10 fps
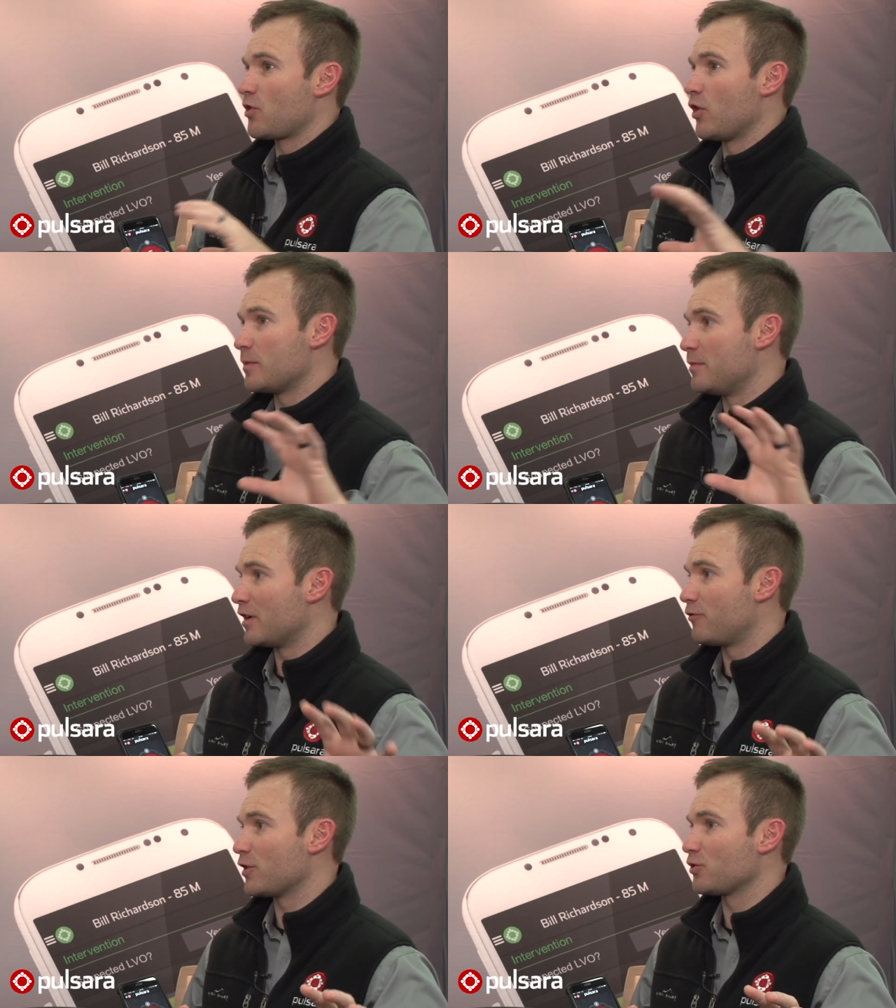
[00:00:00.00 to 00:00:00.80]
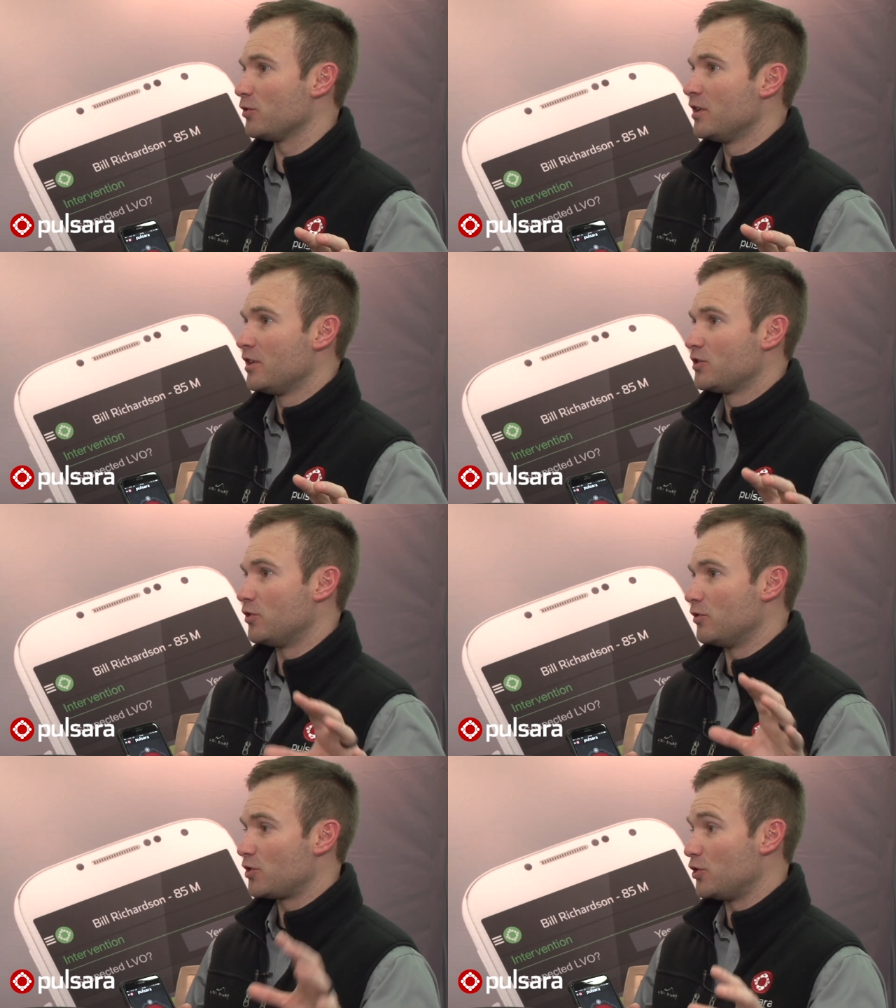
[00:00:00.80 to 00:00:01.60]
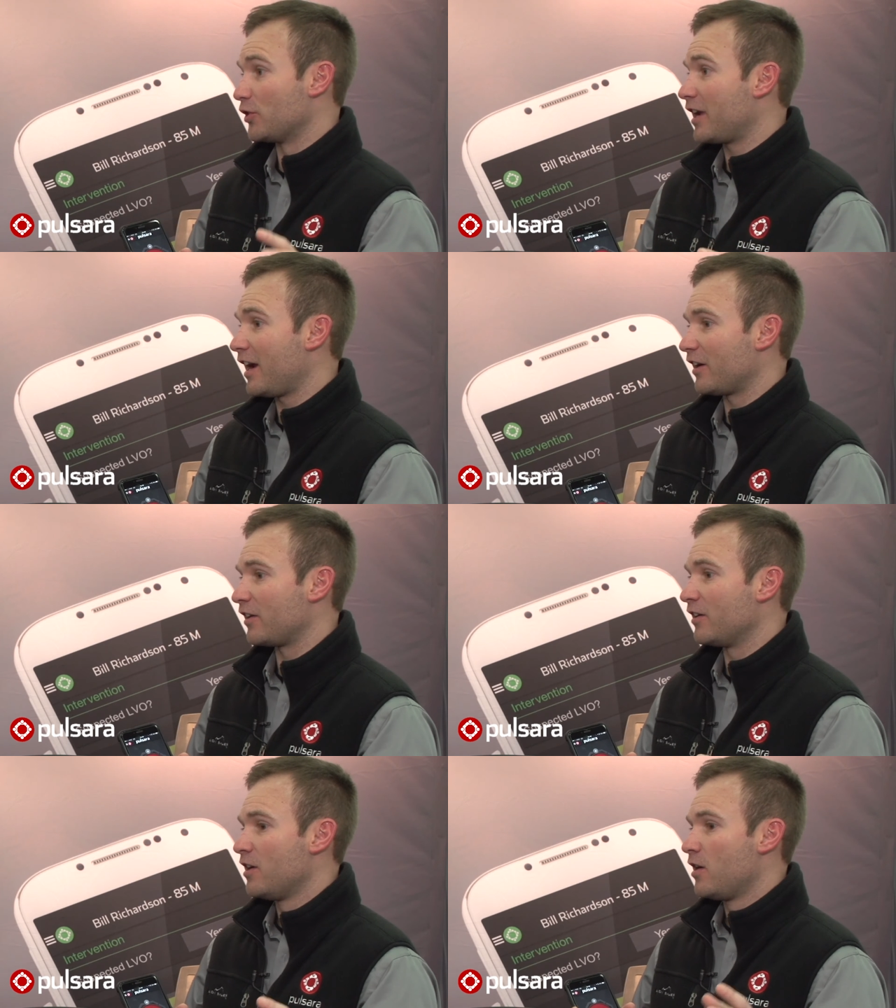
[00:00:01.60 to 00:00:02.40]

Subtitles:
going to be beneficial to your care